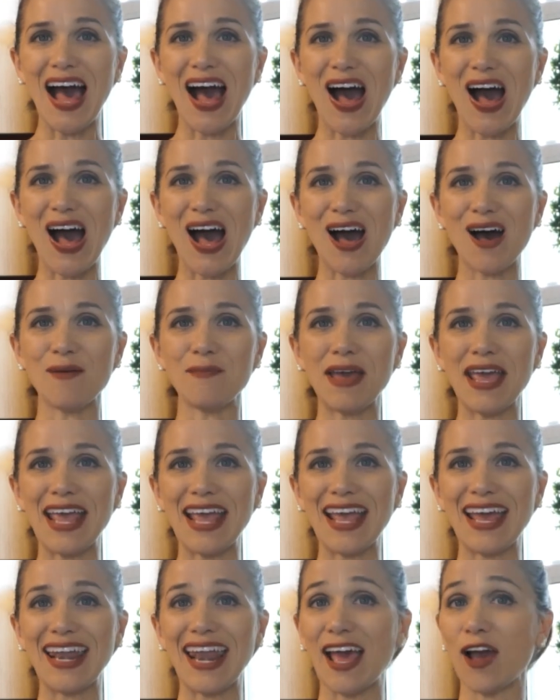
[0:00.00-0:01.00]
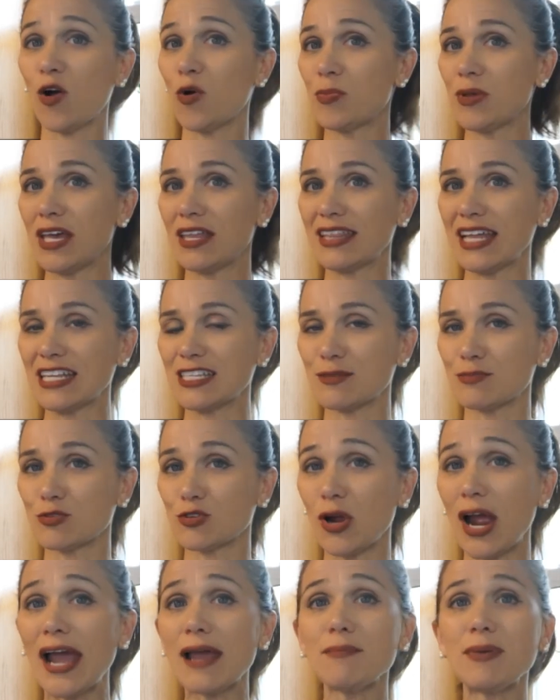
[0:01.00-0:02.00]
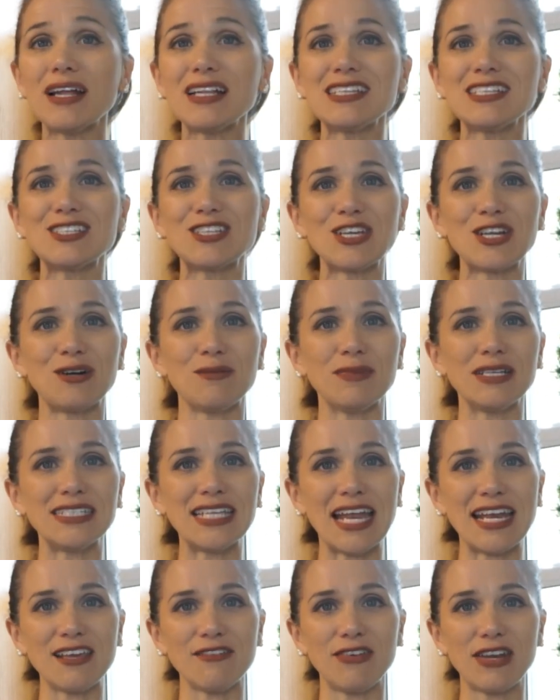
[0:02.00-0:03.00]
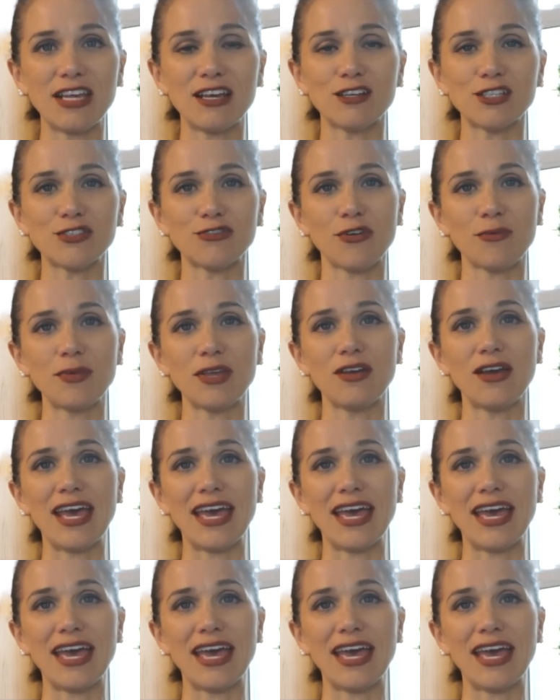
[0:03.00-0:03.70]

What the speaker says: And I hope you hit that subscribe button so you don't miss any videos from me,